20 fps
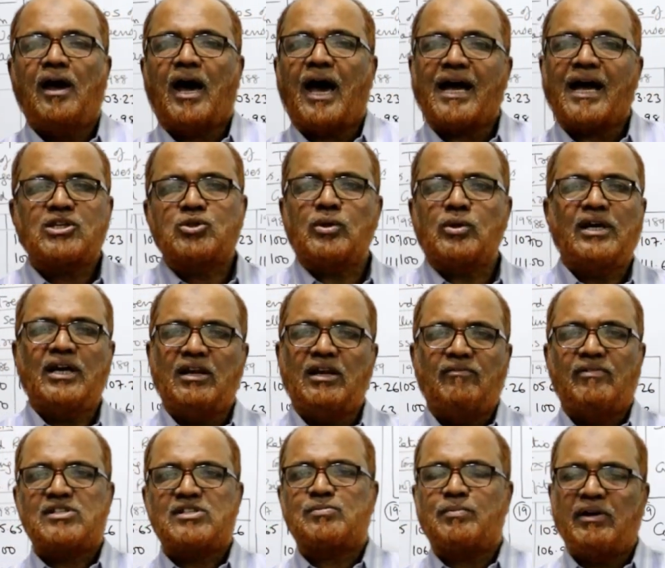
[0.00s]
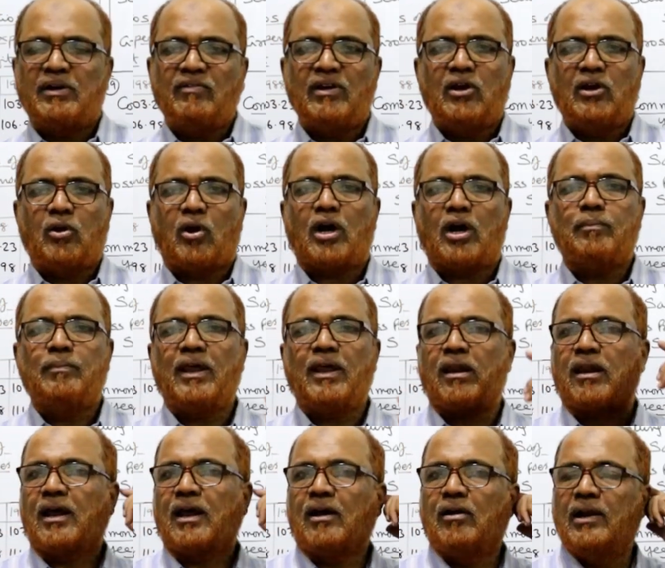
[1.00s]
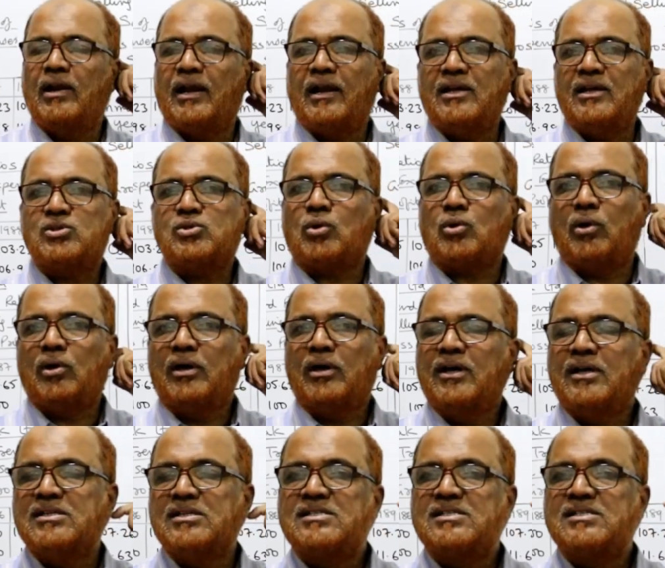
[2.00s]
Actually, investment will not be regularly sold.